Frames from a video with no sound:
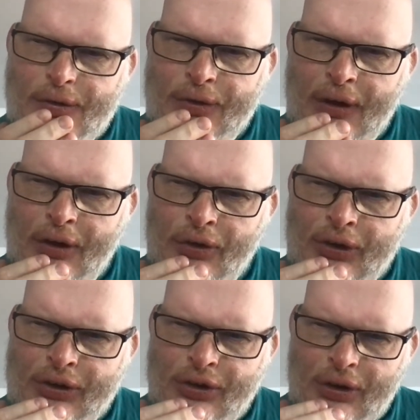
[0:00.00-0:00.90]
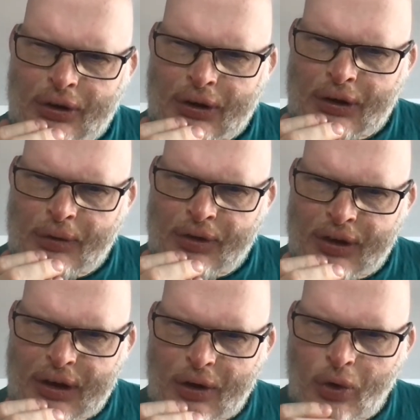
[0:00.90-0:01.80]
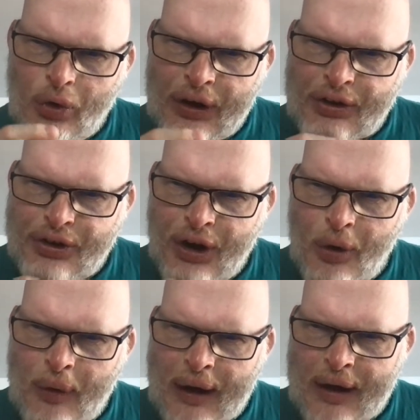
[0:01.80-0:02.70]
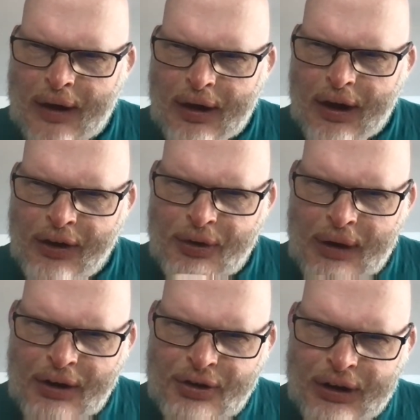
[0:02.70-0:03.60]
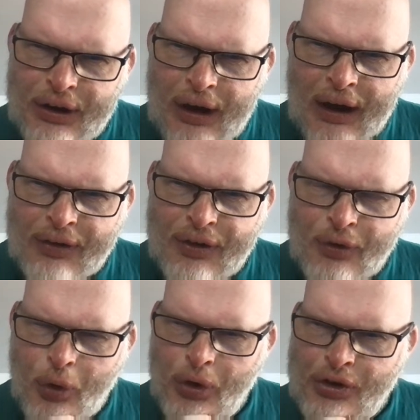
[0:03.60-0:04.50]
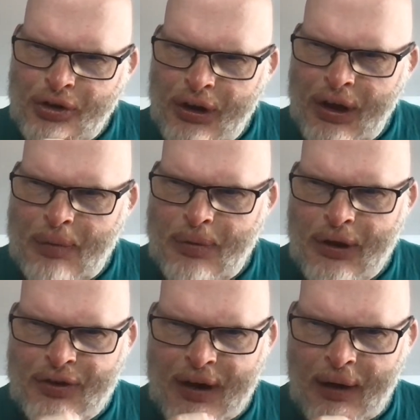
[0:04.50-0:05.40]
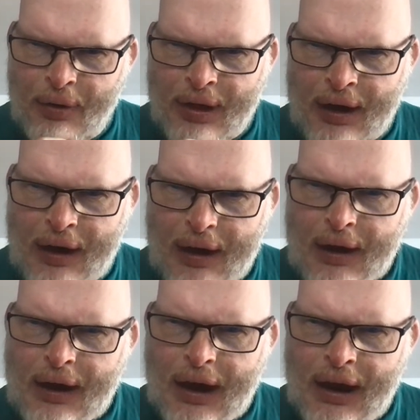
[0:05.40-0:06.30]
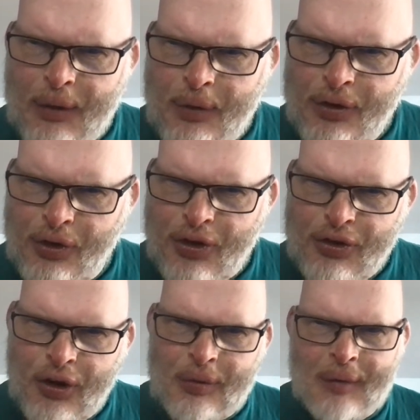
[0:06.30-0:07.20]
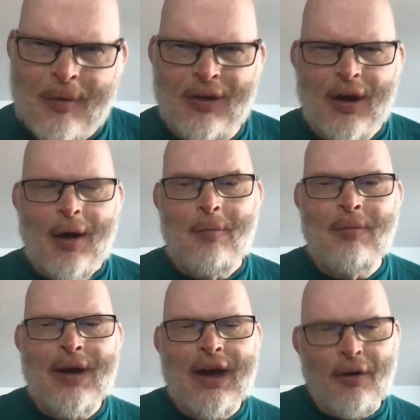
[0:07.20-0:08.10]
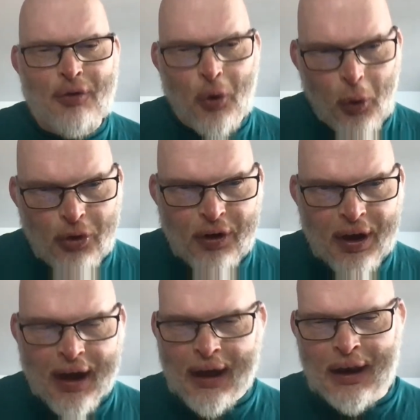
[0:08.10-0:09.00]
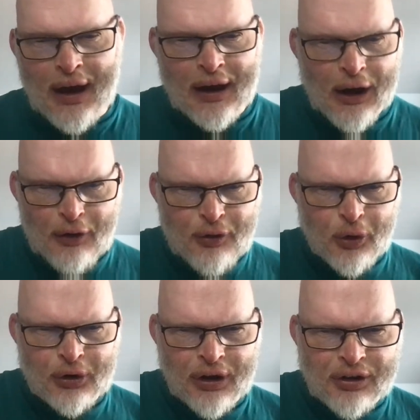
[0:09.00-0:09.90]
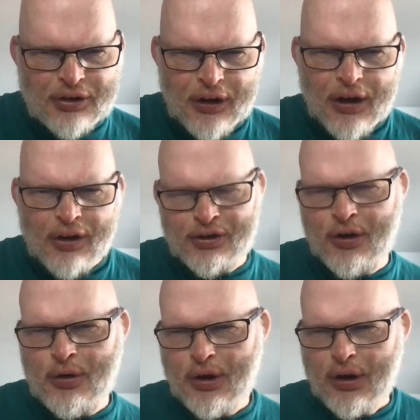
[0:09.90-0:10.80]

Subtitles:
Duncan Richard, okay, let me see. Cornish, no way. Is there actually an active Cornish learning community out there? Any resources you can recommend? Me, of course I can. I love Cornish. So